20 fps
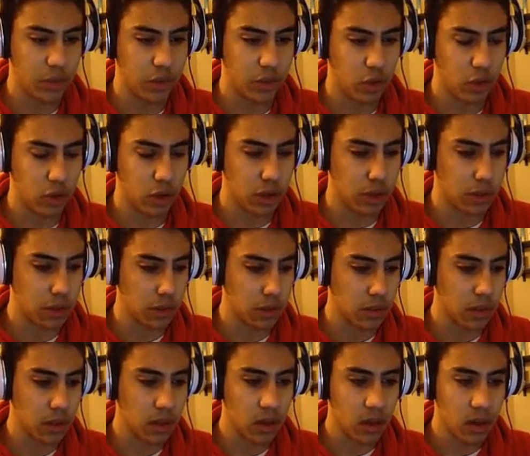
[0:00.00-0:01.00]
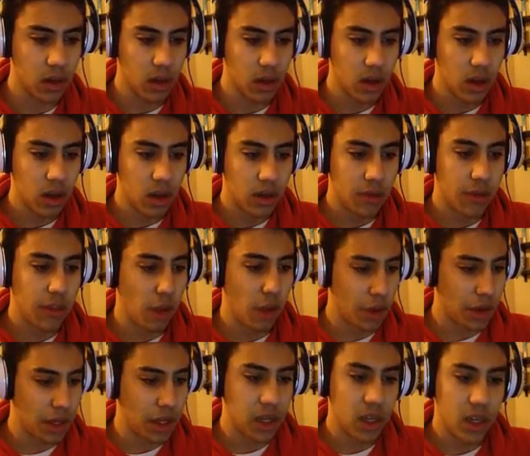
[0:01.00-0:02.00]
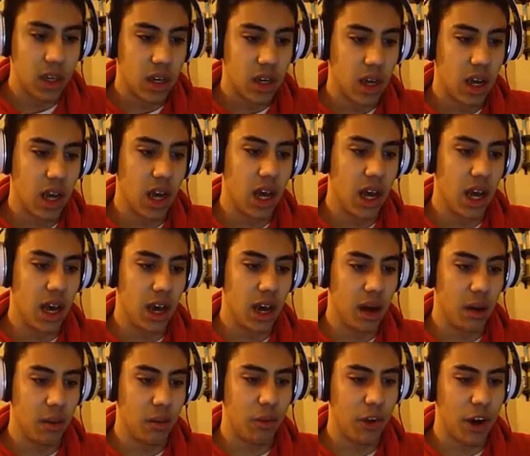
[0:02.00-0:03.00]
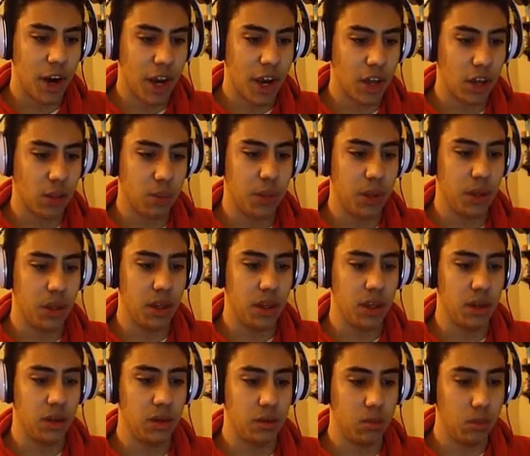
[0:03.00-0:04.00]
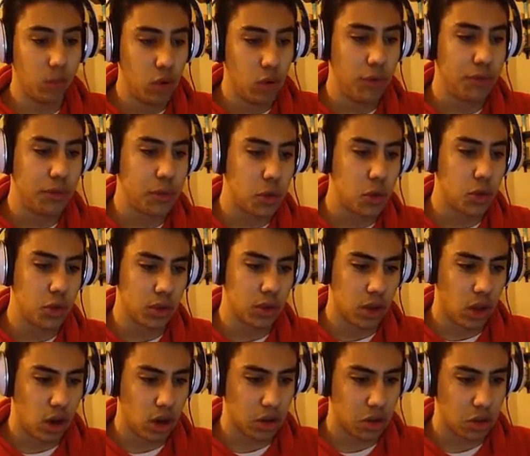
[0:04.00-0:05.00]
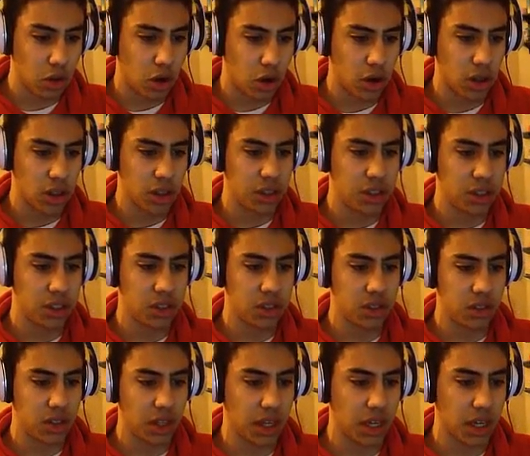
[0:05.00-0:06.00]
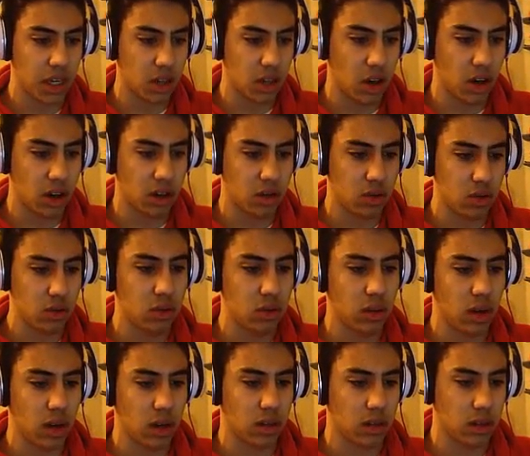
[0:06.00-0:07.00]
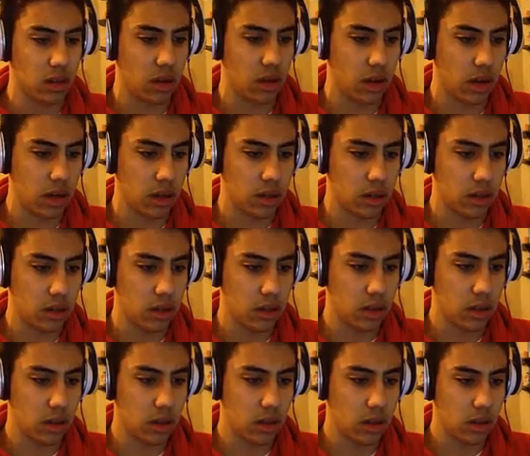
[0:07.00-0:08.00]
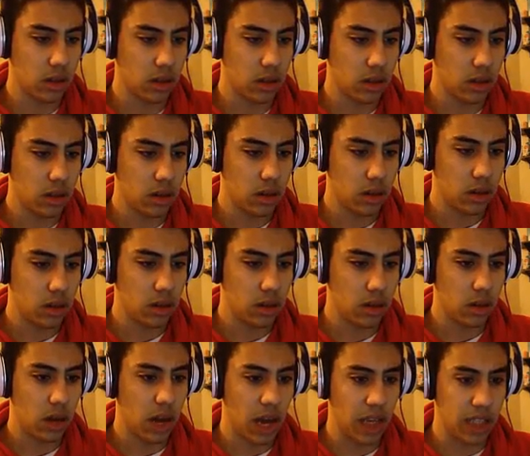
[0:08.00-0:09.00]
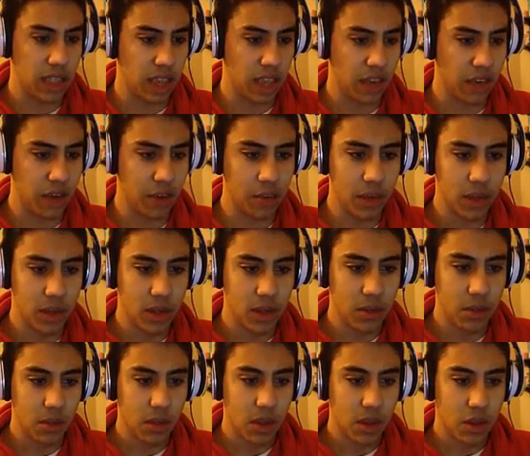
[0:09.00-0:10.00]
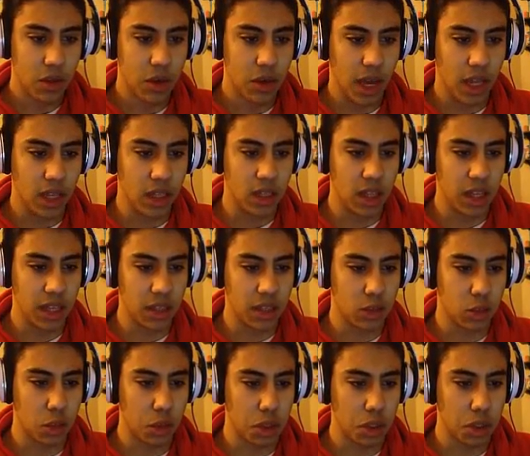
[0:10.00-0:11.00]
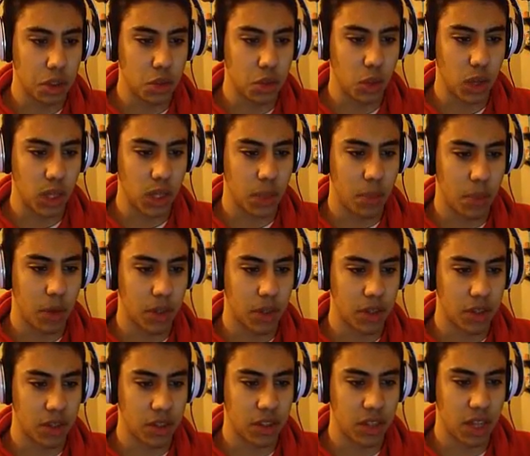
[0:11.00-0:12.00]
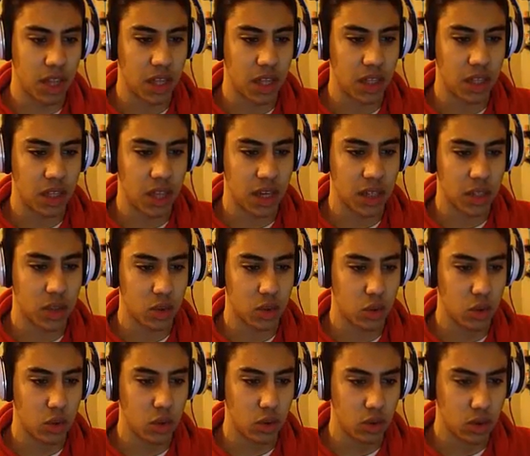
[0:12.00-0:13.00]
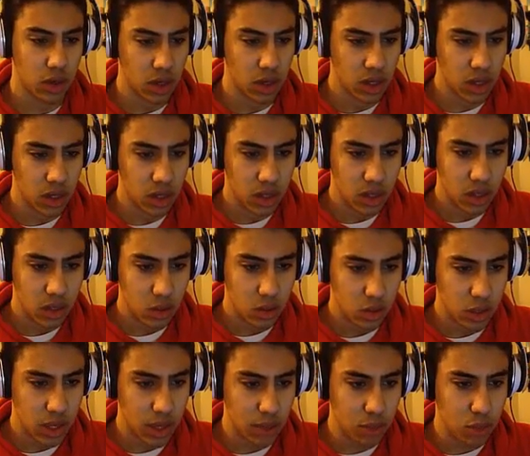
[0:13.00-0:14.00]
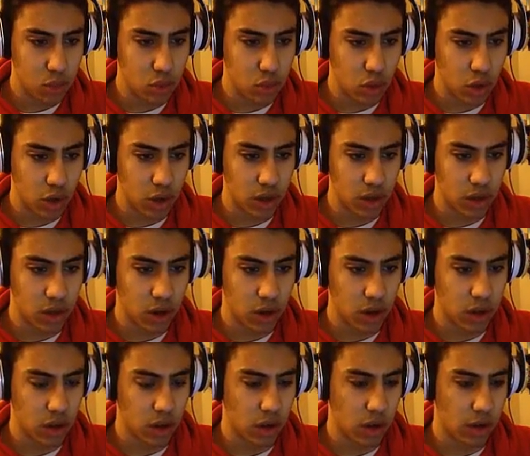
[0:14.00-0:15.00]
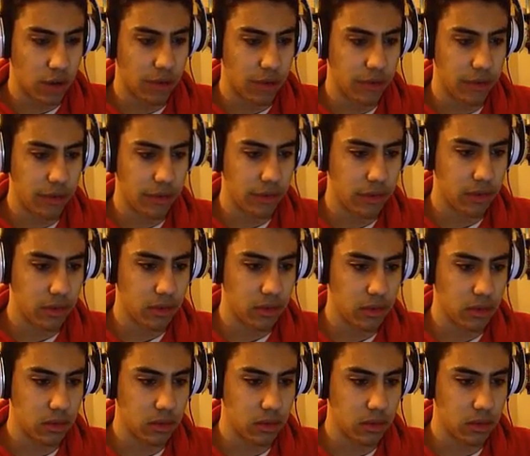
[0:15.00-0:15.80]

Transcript: it floating. Flowing. Uh, fire cannot be moved through locked doors. Click a lock to lock. Alright. Alright, save him. You can click the switches while a person is standing next to to them to turn on or off.